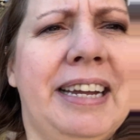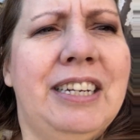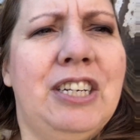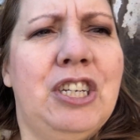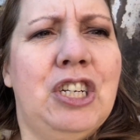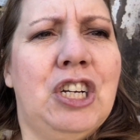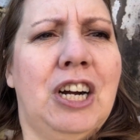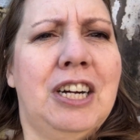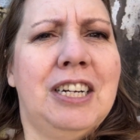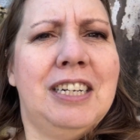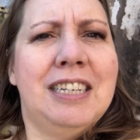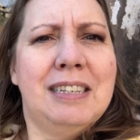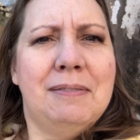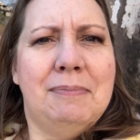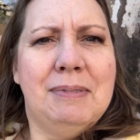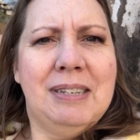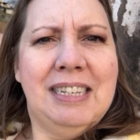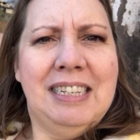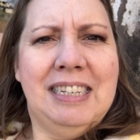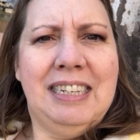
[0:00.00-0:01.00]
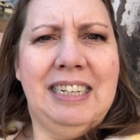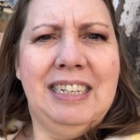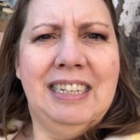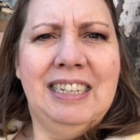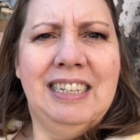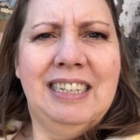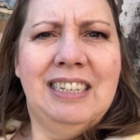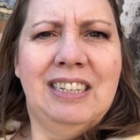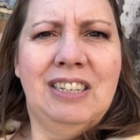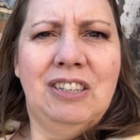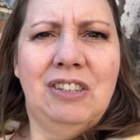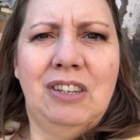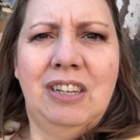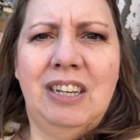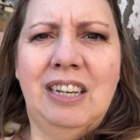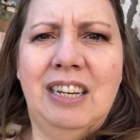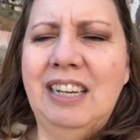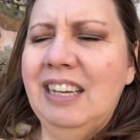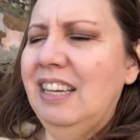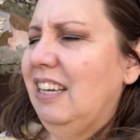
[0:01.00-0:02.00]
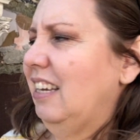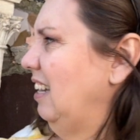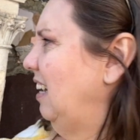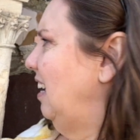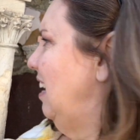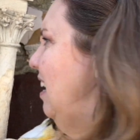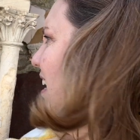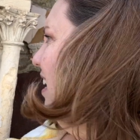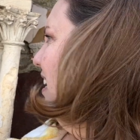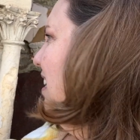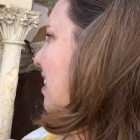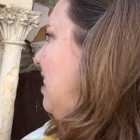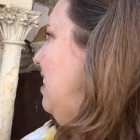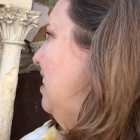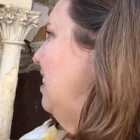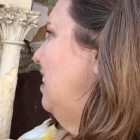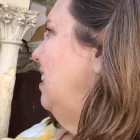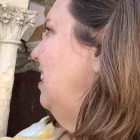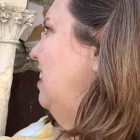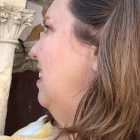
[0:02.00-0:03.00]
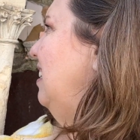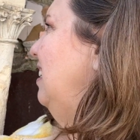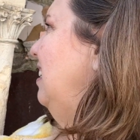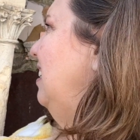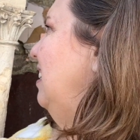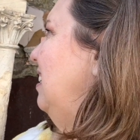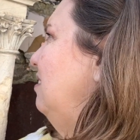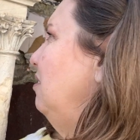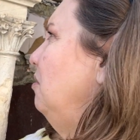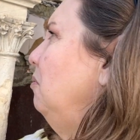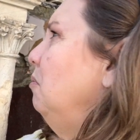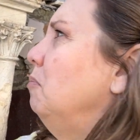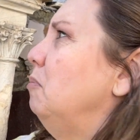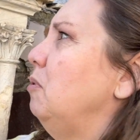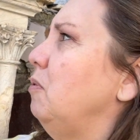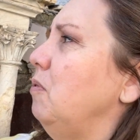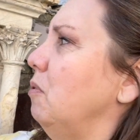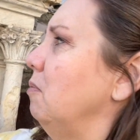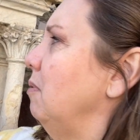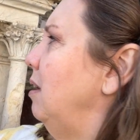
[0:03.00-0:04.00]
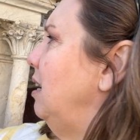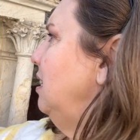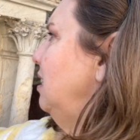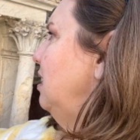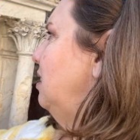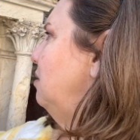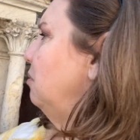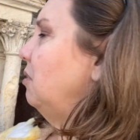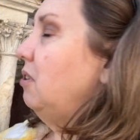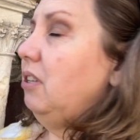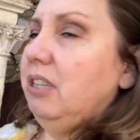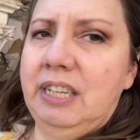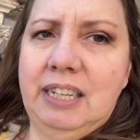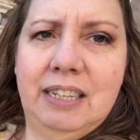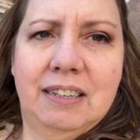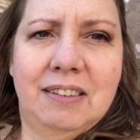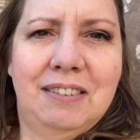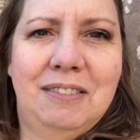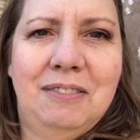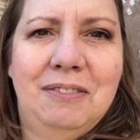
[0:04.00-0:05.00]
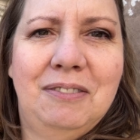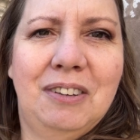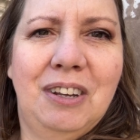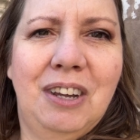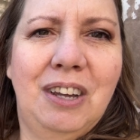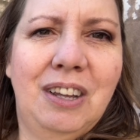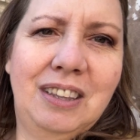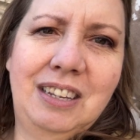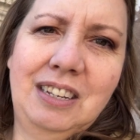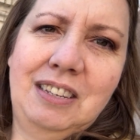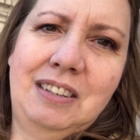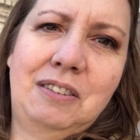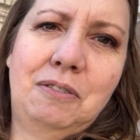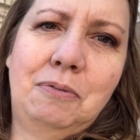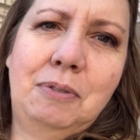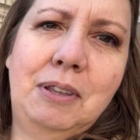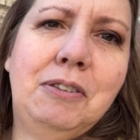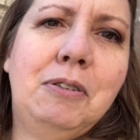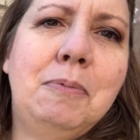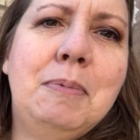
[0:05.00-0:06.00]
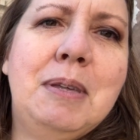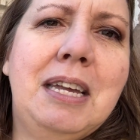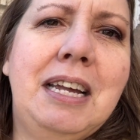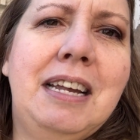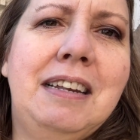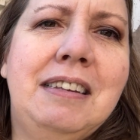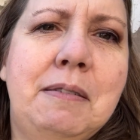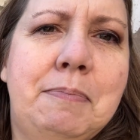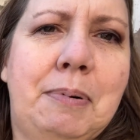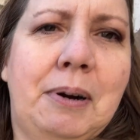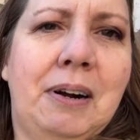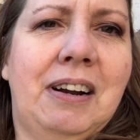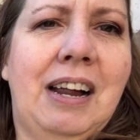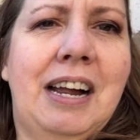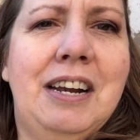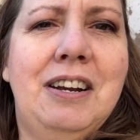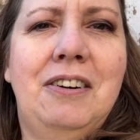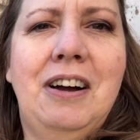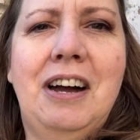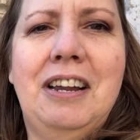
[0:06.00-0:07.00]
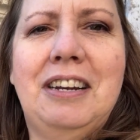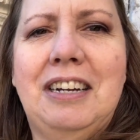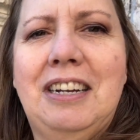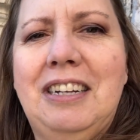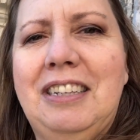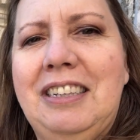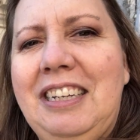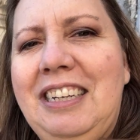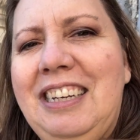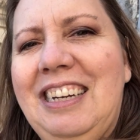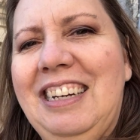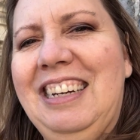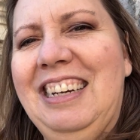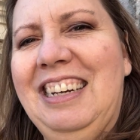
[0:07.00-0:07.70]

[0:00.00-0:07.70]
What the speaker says: chunks missing, and we'll remove the rust. We'll clean this. This will be the easy part. I know how to clean